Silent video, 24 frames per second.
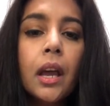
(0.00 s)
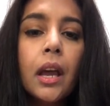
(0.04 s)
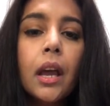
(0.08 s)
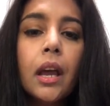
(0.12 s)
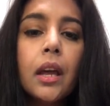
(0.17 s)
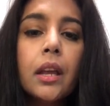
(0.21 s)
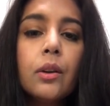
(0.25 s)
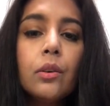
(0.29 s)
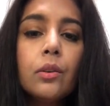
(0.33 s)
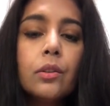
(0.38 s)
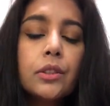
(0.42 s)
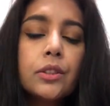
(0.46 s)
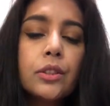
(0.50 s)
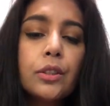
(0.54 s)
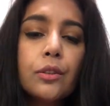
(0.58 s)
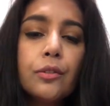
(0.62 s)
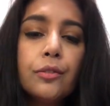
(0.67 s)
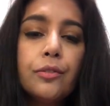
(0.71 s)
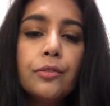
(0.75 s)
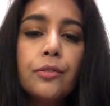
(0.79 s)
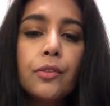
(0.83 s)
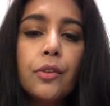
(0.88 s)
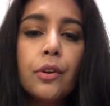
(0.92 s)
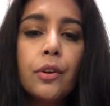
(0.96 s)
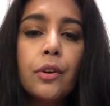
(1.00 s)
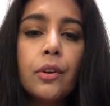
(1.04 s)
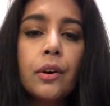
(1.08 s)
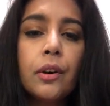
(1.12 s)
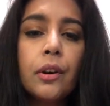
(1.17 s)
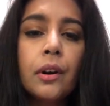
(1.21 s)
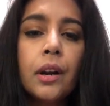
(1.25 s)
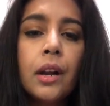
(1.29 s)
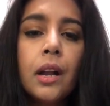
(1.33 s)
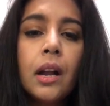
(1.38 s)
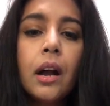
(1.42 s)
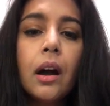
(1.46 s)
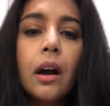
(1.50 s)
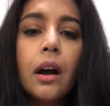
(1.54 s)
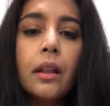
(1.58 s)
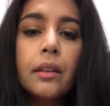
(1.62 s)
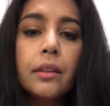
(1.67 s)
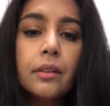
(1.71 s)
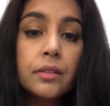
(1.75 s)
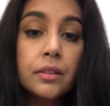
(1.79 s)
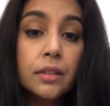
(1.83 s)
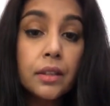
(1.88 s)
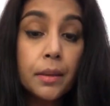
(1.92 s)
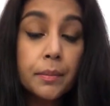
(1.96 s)
and also for
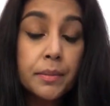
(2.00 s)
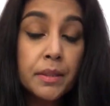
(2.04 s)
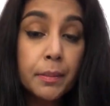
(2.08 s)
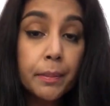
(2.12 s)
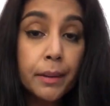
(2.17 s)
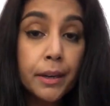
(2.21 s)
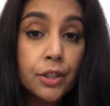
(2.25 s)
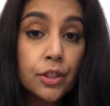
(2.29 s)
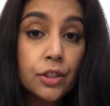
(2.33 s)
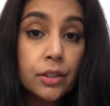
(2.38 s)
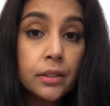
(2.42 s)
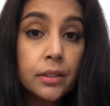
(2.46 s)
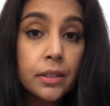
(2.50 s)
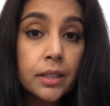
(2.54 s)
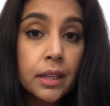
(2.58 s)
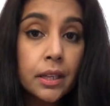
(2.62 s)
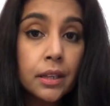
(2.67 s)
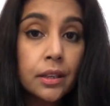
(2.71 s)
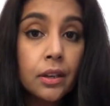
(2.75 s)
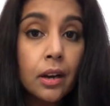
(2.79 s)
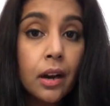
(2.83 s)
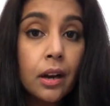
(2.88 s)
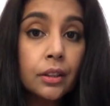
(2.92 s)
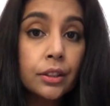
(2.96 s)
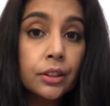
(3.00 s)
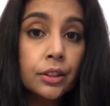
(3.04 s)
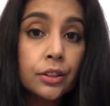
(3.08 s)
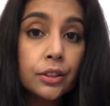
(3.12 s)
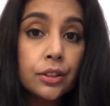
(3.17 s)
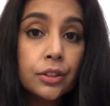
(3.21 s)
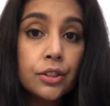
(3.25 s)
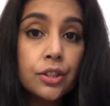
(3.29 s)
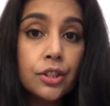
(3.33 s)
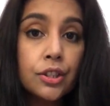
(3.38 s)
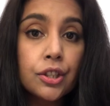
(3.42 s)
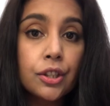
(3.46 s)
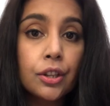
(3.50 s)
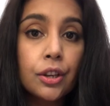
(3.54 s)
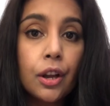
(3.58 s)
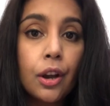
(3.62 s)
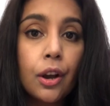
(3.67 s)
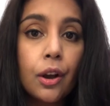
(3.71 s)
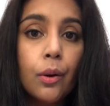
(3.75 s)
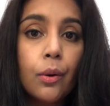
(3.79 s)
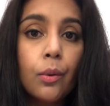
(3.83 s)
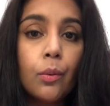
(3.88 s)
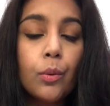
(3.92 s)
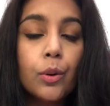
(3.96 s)
other subspecialty doctors to
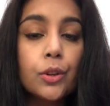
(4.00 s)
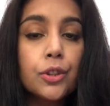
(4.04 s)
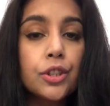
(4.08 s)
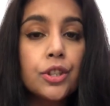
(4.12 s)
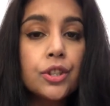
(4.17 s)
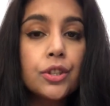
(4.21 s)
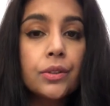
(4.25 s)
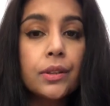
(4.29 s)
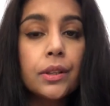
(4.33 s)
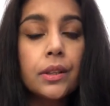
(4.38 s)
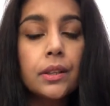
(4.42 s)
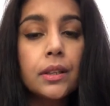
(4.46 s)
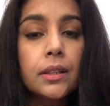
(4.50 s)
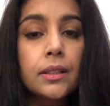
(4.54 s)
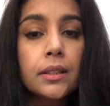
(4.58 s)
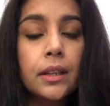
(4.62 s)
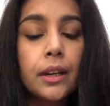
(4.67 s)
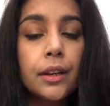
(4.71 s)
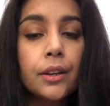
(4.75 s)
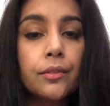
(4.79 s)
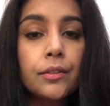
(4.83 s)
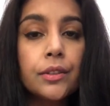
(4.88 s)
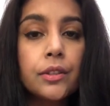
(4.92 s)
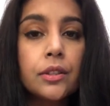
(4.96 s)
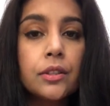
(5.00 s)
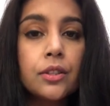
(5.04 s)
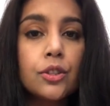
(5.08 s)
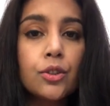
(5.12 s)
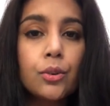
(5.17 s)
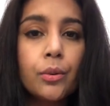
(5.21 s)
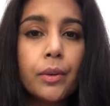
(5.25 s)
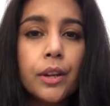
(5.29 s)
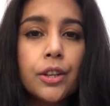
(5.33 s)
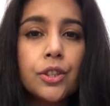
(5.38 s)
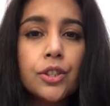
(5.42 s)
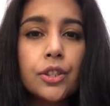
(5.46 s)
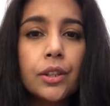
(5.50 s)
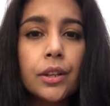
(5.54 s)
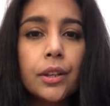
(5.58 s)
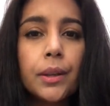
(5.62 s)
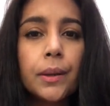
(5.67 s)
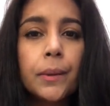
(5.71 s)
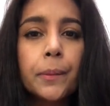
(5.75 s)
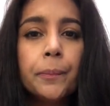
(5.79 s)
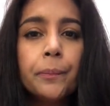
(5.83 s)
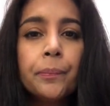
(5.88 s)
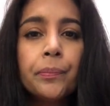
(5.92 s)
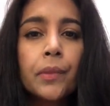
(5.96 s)
know what to do in this kind of a
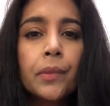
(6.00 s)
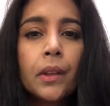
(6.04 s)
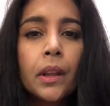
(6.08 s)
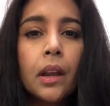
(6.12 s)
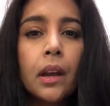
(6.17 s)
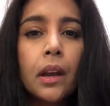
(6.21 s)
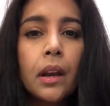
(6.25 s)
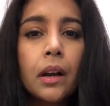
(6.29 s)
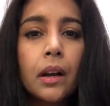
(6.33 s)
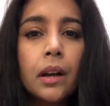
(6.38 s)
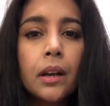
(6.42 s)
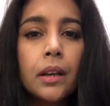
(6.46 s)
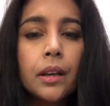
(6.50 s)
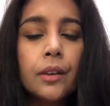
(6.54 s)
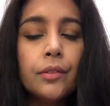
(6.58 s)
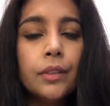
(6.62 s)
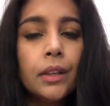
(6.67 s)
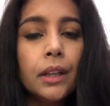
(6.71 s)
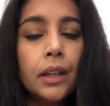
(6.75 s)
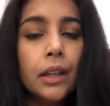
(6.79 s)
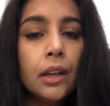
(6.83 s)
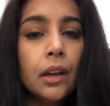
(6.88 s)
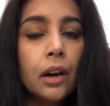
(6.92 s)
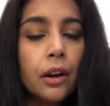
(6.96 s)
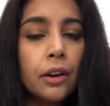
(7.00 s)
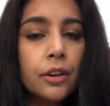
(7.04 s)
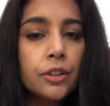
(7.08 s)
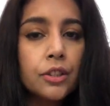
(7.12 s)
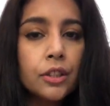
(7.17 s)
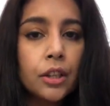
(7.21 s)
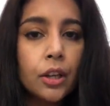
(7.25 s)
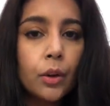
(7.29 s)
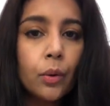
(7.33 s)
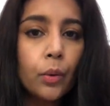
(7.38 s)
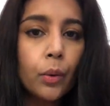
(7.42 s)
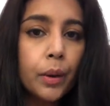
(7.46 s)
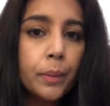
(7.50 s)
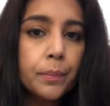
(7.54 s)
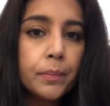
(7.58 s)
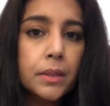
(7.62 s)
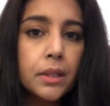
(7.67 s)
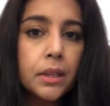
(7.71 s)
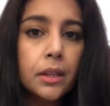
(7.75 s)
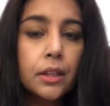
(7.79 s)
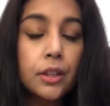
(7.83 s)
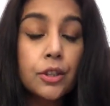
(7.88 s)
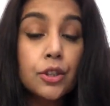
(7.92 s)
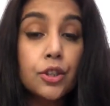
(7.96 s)
situation uh, if the ER is equipped
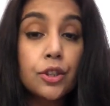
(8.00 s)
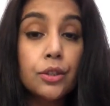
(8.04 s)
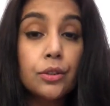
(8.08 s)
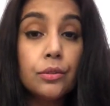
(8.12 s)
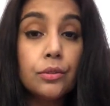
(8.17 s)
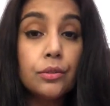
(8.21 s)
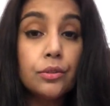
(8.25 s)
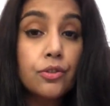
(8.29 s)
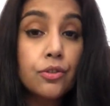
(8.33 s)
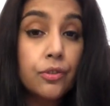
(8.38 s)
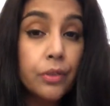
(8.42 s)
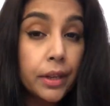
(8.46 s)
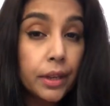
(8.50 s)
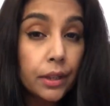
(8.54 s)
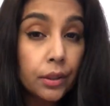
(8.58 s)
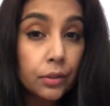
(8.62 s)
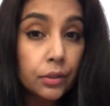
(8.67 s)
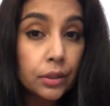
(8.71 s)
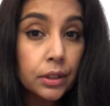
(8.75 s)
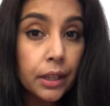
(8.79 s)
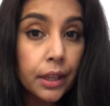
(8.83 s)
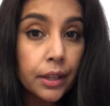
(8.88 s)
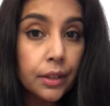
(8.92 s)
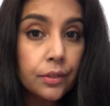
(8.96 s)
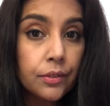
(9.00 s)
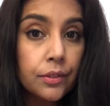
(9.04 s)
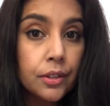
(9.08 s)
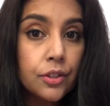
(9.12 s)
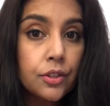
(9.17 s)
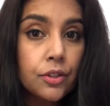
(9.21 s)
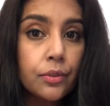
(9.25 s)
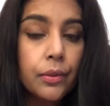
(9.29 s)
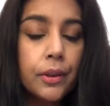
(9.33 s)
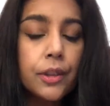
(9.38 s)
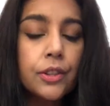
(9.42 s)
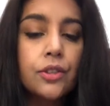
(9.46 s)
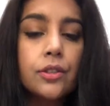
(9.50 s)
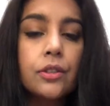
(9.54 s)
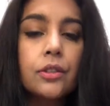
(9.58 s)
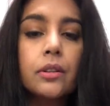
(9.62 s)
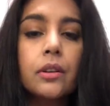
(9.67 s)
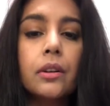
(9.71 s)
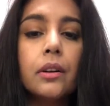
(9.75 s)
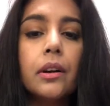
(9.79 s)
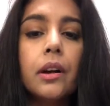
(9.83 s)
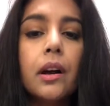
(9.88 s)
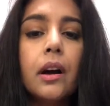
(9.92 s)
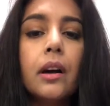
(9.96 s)
to treat those kind of situations
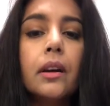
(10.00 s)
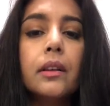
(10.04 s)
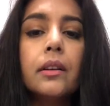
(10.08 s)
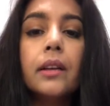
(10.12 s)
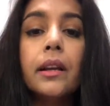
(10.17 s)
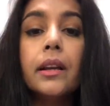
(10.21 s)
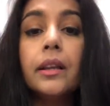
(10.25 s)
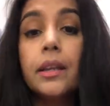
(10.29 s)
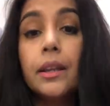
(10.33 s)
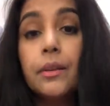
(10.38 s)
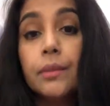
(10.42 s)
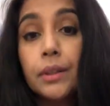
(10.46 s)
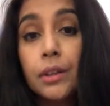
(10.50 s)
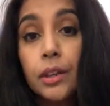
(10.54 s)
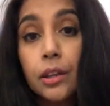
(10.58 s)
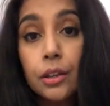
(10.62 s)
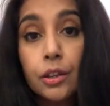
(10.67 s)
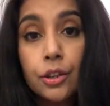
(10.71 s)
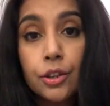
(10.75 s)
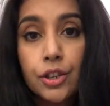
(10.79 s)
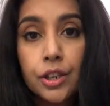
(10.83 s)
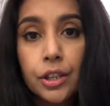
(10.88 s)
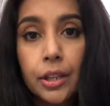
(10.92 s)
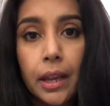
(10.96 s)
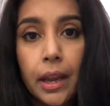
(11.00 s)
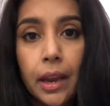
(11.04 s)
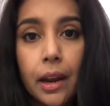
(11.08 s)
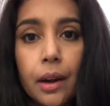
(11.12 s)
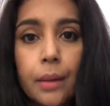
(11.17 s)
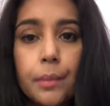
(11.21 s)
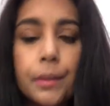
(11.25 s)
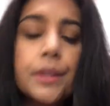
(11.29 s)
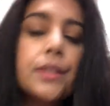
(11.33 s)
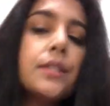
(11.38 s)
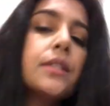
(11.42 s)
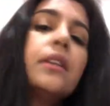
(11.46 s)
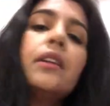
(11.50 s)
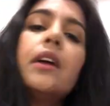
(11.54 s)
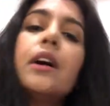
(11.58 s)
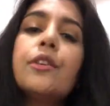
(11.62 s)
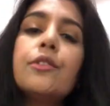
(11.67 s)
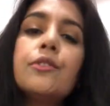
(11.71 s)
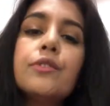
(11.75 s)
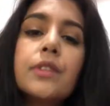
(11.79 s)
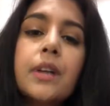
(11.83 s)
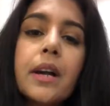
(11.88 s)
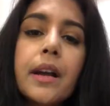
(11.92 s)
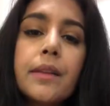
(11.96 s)
or not, and even the urgent care, because a lot
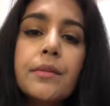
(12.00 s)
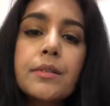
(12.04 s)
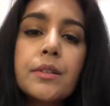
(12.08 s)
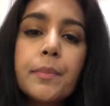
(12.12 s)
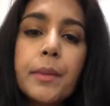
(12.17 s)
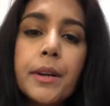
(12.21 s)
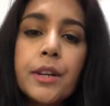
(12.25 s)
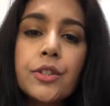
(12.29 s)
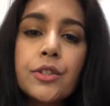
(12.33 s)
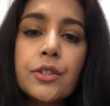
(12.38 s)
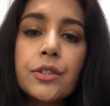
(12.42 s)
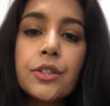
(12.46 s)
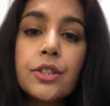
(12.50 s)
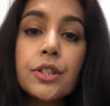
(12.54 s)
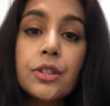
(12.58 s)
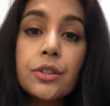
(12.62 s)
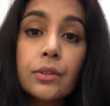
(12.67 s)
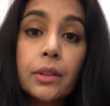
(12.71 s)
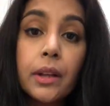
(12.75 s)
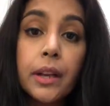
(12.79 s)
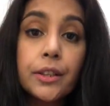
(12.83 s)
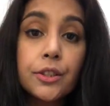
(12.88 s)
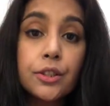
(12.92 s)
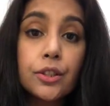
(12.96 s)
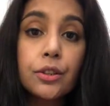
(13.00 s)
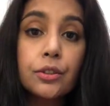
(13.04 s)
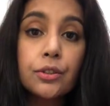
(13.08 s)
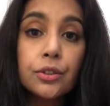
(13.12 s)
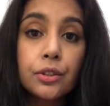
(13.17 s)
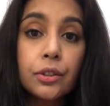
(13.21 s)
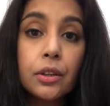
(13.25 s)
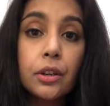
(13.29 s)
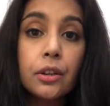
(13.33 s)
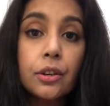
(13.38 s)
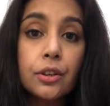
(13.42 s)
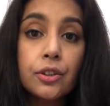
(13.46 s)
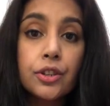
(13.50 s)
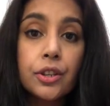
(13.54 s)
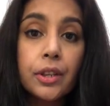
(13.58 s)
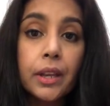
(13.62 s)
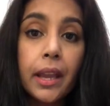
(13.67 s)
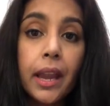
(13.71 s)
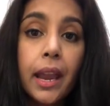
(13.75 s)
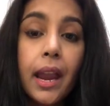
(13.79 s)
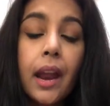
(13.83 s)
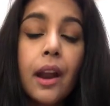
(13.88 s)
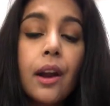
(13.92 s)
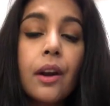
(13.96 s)
of times patients do like to go to the urgent
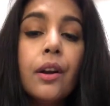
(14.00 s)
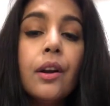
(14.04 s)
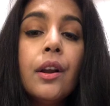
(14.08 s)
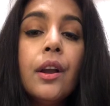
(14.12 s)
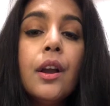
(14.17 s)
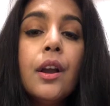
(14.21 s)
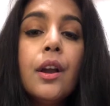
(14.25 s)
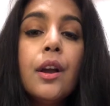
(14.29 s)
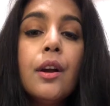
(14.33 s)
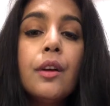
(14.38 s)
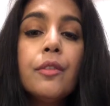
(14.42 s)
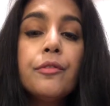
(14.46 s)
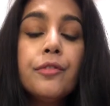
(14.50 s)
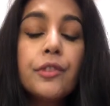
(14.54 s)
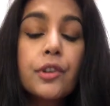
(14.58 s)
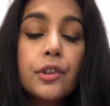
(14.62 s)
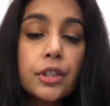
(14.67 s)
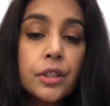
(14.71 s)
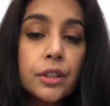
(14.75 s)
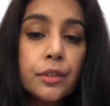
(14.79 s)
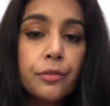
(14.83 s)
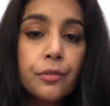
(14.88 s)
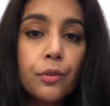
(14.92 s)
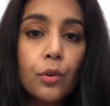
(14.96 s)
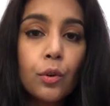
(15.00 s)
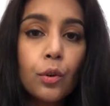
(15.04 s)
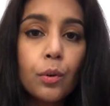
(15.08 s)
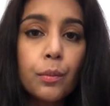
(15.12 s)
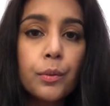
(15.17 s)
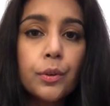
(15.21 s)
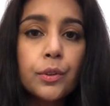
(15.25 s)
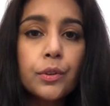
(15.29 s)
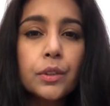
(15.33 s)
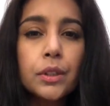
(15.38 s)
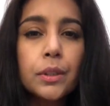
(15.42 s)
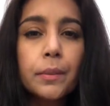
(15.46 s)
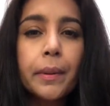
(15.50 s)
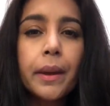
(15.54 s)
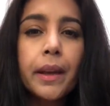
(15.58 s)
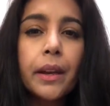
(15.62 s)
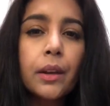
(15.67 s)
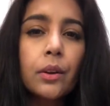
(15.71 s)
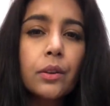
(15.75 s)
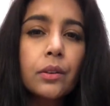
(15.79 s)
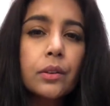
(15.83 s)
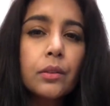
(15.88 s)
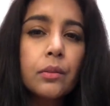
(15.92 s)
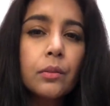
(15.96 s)
care first and foremost, depending
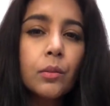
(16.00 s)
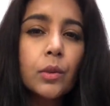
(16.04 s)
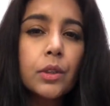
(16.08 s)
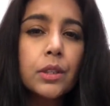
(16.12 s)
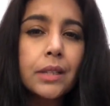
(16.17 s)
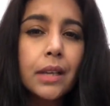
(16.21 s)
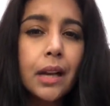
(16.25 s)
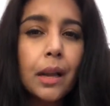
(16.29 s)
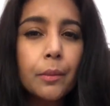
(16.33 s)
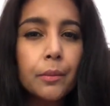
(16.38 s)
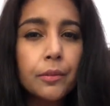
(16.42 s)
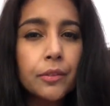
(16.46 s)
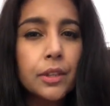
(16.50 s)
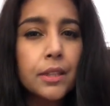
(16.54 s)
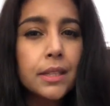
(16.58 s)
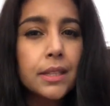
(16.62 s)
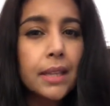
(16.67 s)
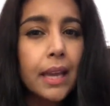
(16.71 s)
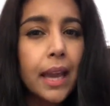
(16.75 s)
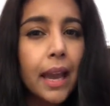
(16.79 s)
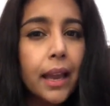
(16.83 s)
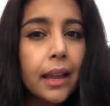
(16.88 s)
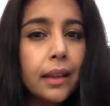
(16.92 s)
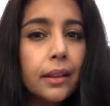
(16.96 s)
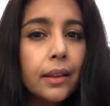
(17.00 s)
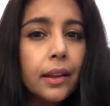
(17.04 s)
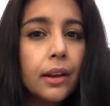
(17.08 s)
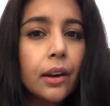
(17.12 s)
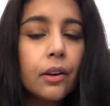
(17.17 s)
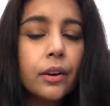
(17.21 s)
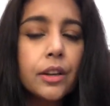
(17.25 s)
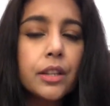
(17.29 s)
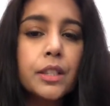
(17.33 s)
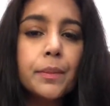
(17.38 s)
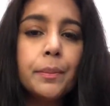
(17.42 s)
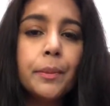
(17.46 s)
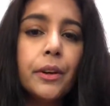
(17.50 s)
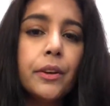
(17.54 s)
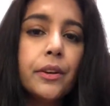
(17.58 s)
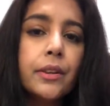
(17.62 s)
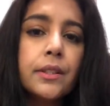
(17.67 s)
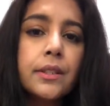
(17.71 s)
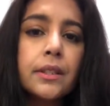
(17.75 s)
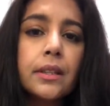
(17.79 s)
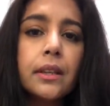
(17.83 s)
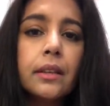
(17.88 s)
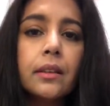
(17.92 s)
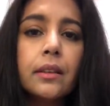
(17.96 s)
on what time of the day they are
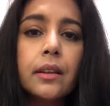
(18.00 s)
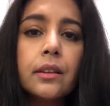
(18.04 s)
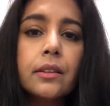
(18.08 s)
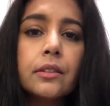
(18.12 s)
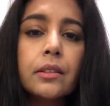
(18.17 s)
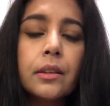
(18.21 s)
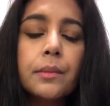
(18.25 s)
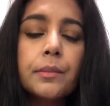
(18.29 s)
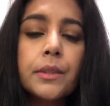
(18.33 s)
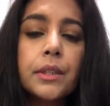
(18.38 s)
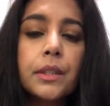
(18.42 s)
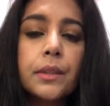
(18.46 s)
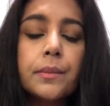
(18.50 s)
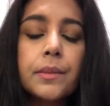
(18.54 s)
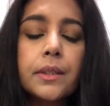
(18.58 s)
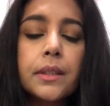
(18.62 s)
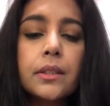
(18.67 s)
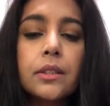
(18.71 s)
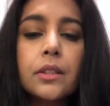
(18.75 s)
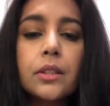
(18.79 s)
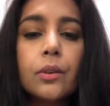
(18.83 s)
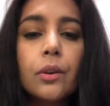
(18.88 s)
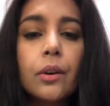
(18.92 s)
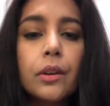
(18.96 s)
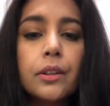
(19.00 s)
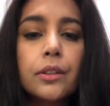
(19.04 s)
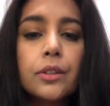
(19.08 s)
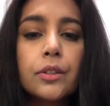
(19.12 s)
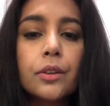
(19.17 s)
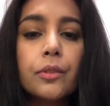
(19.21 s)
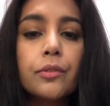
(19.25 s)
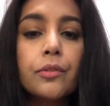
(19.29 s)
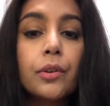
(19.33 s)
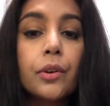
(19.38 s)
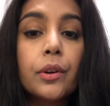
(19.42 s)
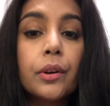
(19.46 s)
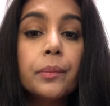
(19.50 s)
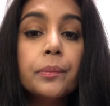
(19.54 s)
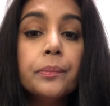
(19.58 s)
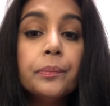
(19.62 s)
experiencing their symptoms and so on and so forth.